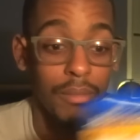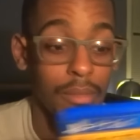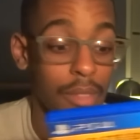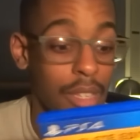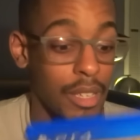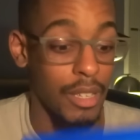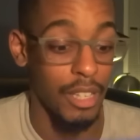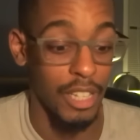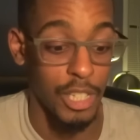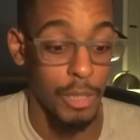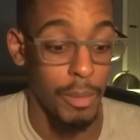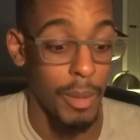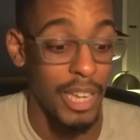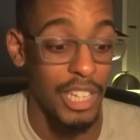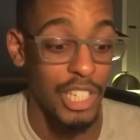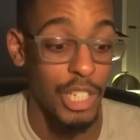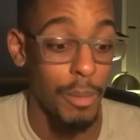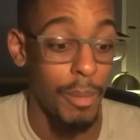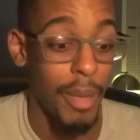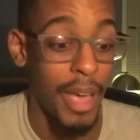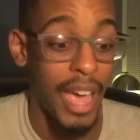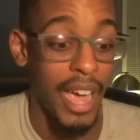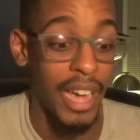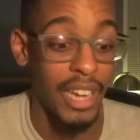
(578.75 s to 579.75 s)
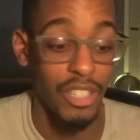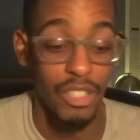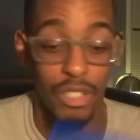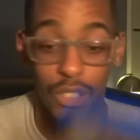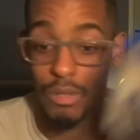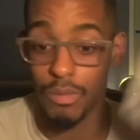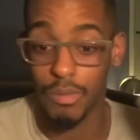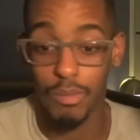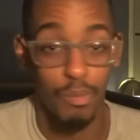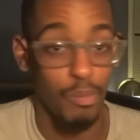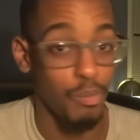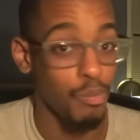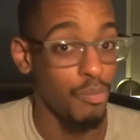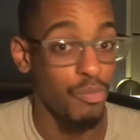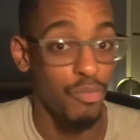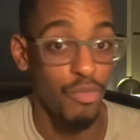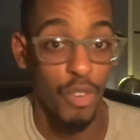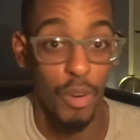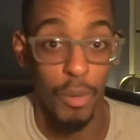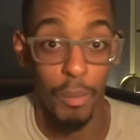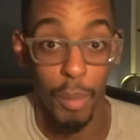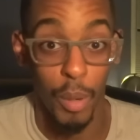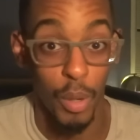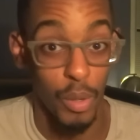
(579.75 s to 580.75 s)
The expansion packs,
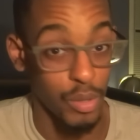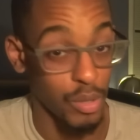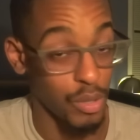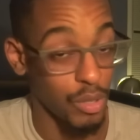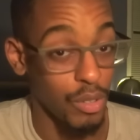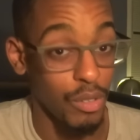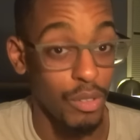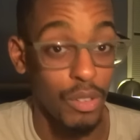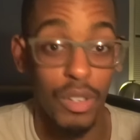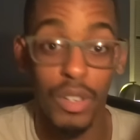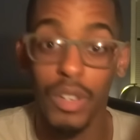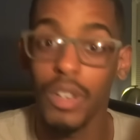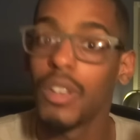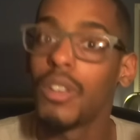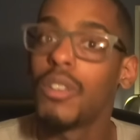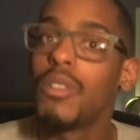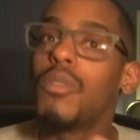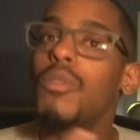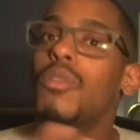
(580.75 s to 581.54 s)
from personal